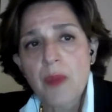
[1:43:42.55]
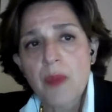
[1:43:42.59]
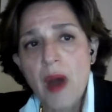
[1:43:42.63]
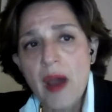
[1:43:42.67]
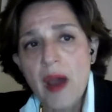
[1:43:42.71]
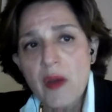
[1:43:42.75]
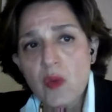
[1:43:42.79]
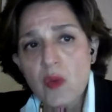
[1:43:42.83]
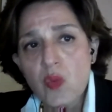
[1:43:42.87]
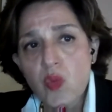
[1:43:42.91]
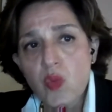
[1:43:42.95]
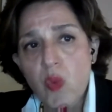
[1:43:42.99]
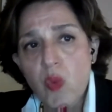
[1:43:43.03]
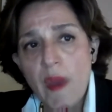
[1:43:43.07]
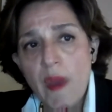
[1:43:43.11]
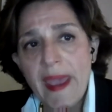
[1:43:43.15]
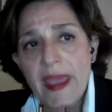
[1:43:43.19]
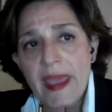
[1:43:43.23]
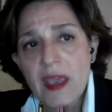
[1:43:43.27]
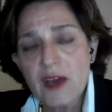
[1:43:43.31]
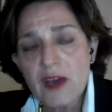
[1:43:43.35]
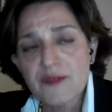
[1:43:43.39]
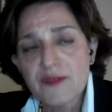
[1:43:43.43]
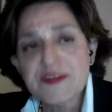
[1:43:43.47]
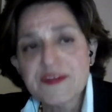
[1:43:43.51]
by
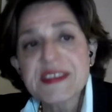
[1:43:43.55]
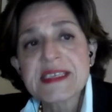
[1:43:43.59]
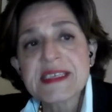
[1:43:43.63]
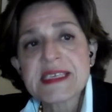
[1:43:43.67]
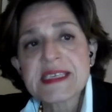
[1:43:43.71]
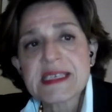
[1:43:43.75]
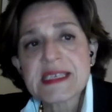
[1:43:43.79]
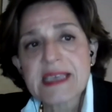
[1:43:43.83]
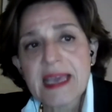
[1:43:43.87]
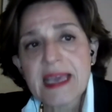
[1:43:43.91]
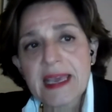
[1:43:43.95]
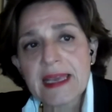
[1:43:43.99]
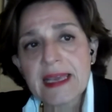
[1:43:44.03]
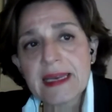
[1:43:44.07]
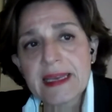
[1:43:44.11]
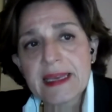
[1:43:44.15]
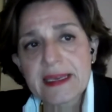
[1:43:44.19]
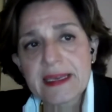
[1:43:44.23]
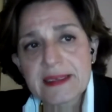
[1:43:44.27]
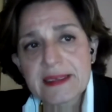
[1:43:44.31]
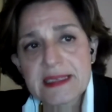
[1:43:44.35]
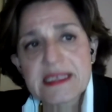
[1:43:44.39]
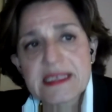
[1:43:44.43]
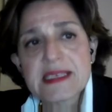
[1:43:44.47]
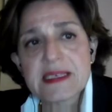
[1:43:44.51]
way of
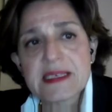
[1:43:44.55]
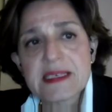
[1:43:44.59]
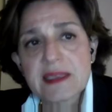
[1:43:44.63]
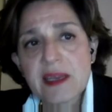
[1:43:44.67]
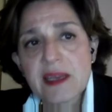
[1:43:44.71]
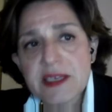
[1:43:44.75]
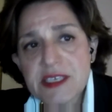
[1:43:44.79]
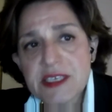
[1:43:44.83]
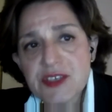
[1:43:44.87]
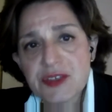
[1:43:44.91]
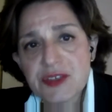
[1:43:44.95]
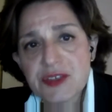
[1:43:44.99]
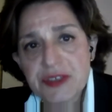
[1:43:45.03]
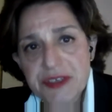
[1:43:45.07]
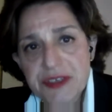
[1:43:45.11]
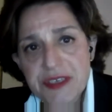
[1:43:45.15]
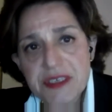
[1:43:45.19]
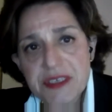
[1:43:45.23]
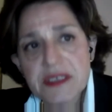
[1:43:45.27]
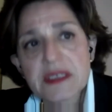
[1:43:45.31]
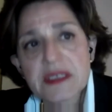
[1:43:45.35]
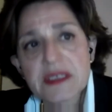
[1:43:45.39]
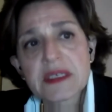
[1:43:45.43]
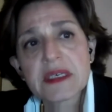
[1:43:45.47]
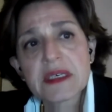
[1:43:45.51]
scaling these
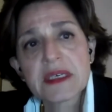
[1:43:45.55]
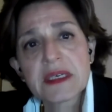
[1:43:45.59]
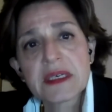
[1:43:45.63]
clusters?